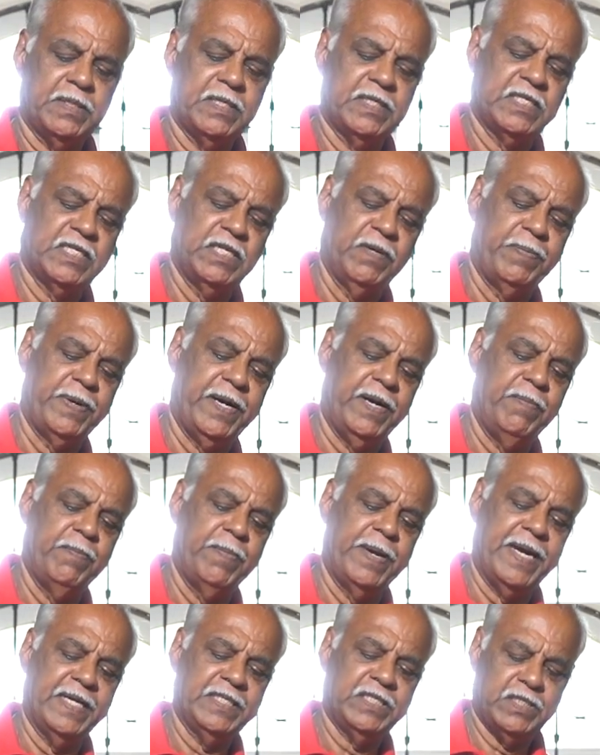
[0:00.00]
separate
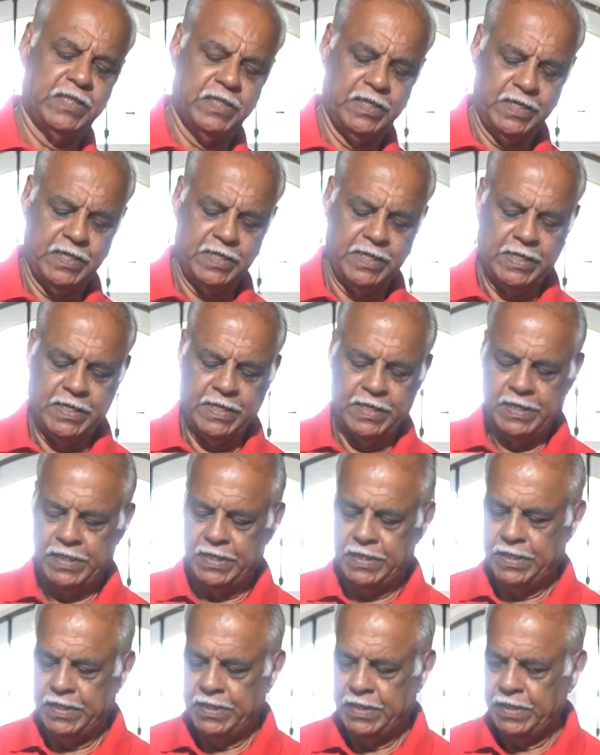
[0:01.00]
breast.
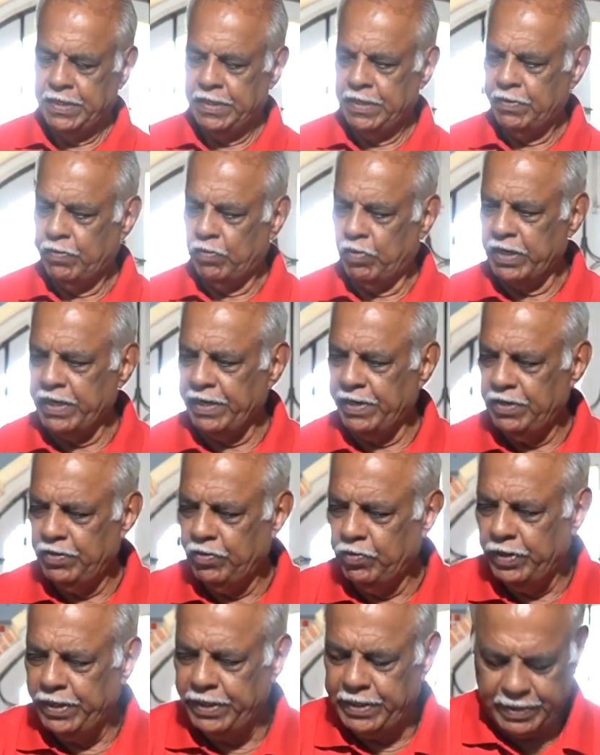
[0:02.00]
What I'll
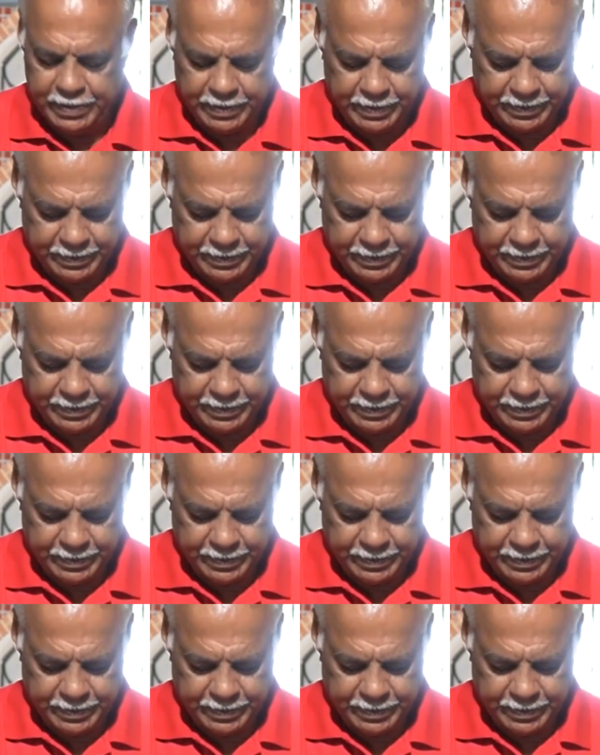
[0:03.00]
do it,